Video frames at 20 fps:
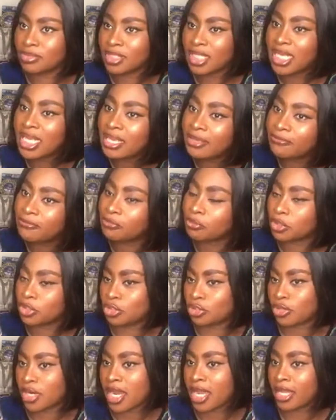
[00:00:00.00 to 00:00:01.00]
if we
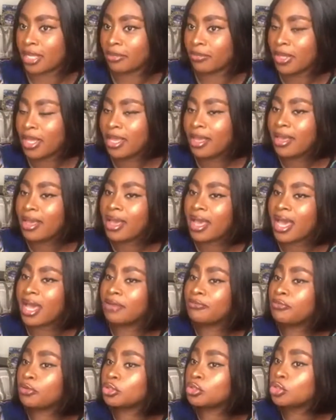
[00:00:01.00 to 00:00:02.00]
try.
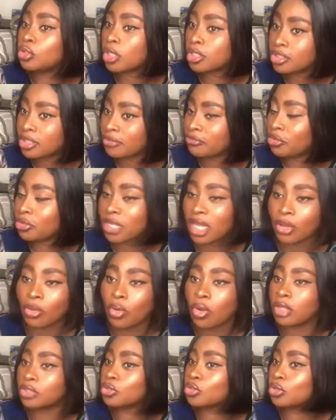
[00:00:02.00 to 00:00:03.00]
And for those of you that go
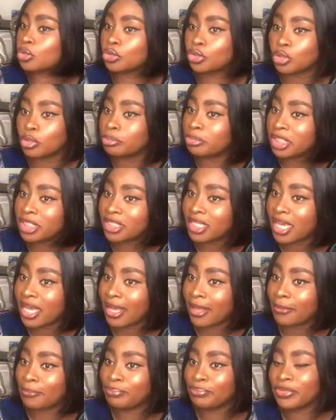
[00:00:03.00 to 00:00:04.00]
on social
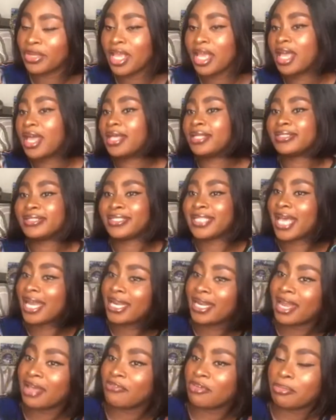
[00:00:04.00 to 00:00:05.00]
media
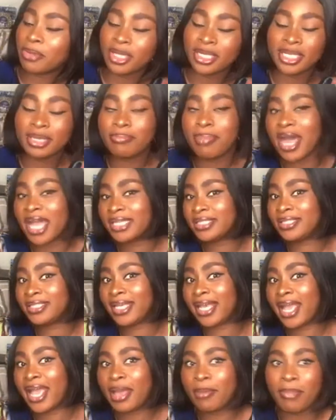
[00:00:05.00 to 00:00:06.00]
telling everybody, my
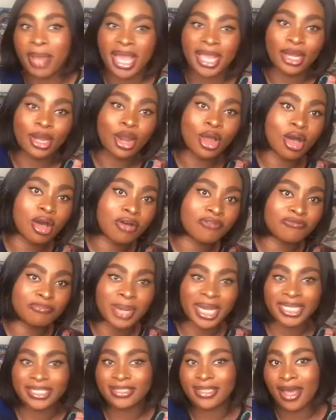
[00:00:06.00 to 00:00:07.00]
dear, my love,
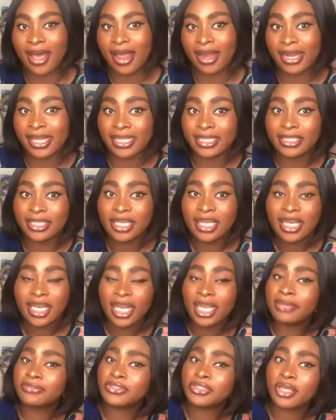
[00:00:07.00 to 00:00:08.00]
my darling,
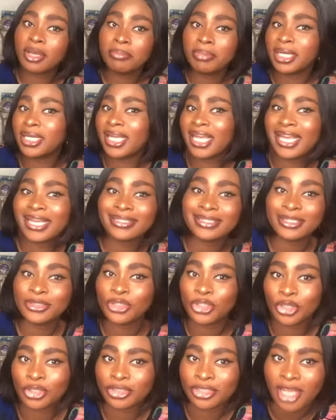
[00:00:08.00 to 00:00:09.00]
if somebody isn't
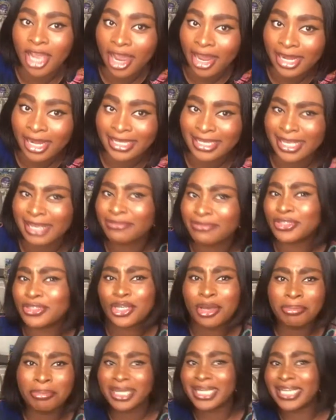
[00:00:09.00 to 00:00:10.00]
your darling, if
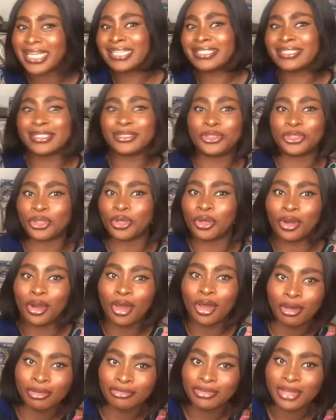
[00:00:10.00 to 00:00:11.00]
somebody isn't your
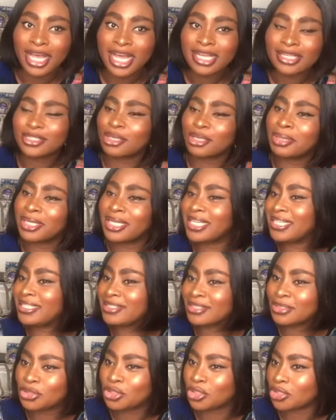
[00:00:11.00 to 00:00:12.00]
love, somebody isn't your